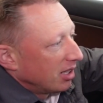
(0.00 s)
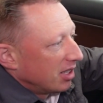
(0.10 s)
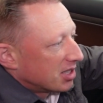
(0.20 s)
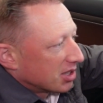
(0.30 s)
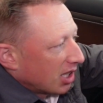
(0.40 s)

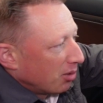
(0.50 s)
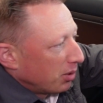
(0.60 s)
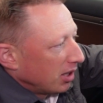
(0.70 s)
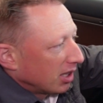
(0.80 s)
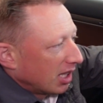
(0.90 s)
this is going to
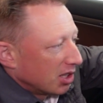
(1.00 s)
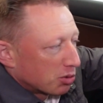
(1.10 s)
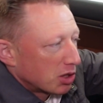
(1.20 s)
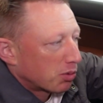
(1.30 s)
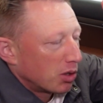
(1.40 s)
be, again, the
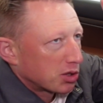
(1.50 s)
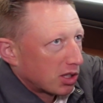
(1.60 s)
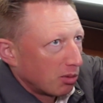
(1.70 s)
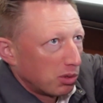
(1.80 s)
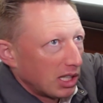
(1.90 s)
Switch Pro is
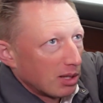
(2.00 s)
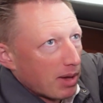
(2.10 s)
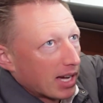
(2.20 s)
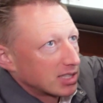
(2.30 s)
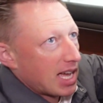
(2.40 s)
completely
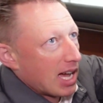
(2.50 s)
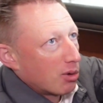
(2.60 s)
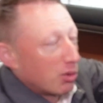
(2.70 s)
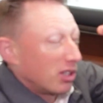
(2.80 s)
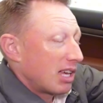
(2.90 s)
maxed
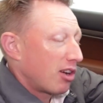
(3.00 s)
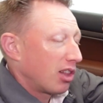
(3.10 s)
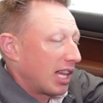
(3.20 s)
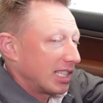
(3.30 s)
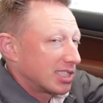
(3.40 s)
out. We wanted to have all
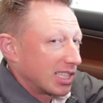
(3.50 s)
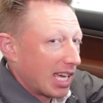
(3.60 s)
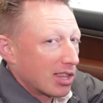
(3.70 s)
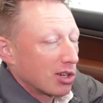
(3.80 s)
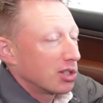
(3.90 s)
the lights
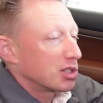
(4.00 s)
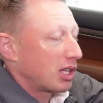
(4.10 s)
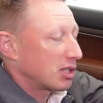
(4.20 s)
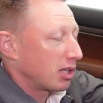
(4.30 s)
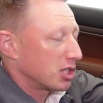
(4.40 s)
together, so
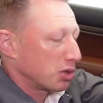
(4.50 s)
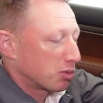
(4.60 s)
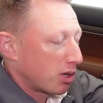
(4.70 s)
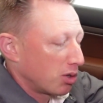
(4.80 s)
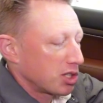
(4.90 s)
that's why the
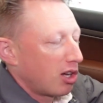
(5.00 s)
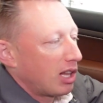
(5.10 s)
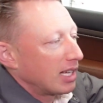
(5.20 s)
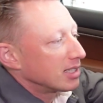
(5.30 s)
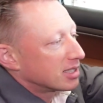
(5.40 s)
Switch Pro is all
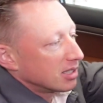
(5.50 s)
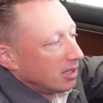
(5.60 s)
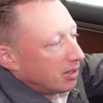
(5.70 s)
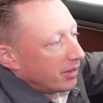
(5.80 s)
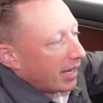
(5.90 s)
lights.
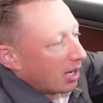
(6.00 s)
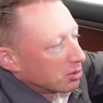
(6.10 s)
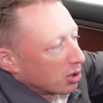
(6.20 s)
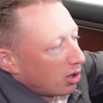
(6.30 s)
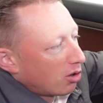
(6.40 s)

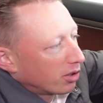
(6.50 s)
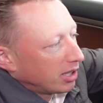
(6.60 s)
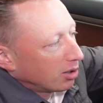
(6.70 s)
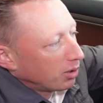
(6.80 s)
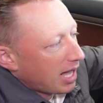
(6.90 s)
So over
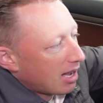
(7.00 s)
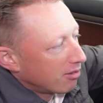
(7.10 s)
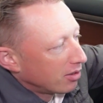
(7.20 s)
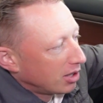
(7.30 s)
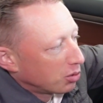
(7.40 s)
here we
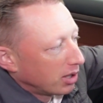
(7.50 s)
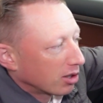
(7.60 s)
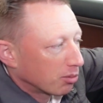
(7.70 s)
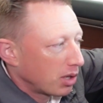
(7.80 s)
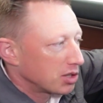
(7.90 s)
have a twin
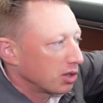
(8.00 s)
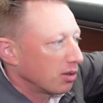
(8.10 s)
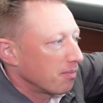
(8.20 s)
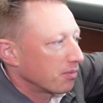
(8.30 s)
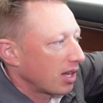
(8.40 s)
air
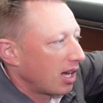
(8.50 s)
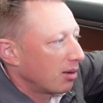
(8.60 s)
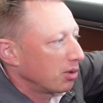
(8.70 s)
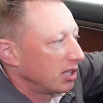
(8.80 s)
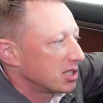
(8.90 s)
compressor,
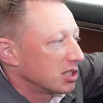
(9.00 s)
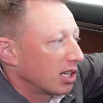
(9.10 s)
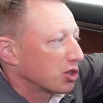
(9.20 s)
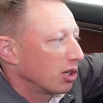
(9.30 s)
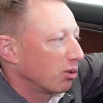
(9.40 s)
and this is
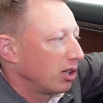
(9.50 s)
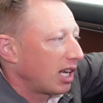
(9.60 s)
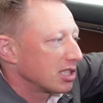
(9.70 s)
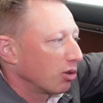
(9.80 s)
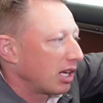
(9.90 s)
actually a really
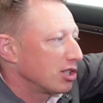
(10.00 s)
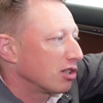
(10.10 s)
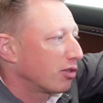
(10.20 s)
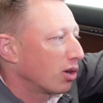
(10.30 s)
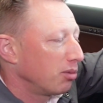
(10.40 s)
nice
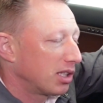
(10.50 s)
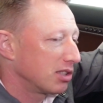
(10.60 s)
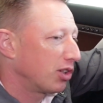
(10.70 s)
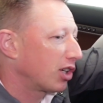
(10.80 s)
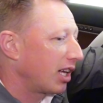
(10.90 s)
location for it, because
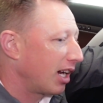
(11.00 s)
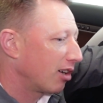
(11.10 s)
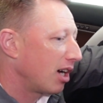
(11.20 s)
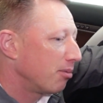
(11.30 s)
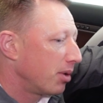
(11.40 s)
if you're going to
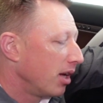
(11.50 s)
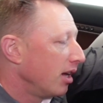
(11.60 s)
air up,